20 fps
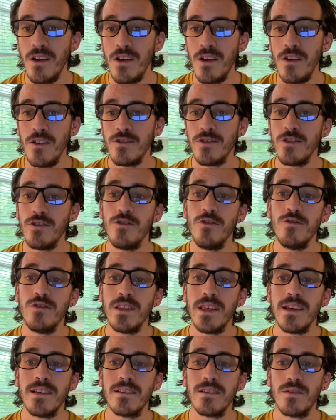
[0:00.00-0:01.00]
You should use
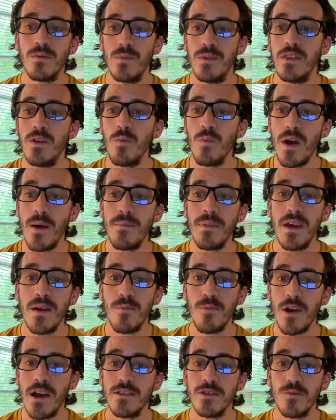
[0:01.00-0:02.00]
this with the WebKit
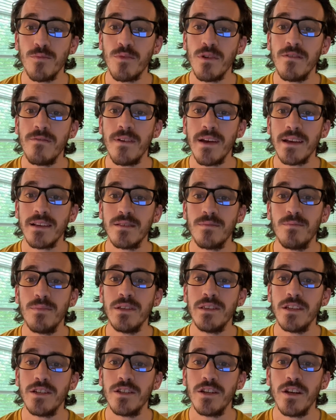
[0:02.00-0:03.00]
browser prefix
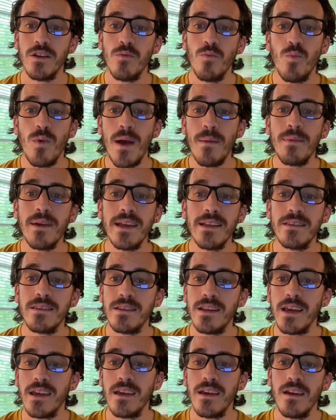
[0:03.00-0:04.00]
position WebKit
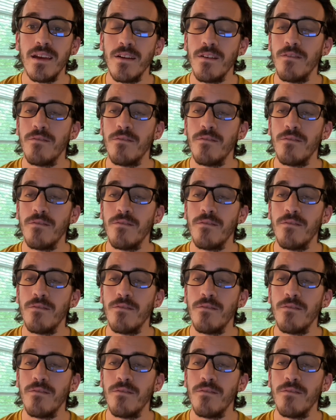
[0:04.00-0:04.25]
sticky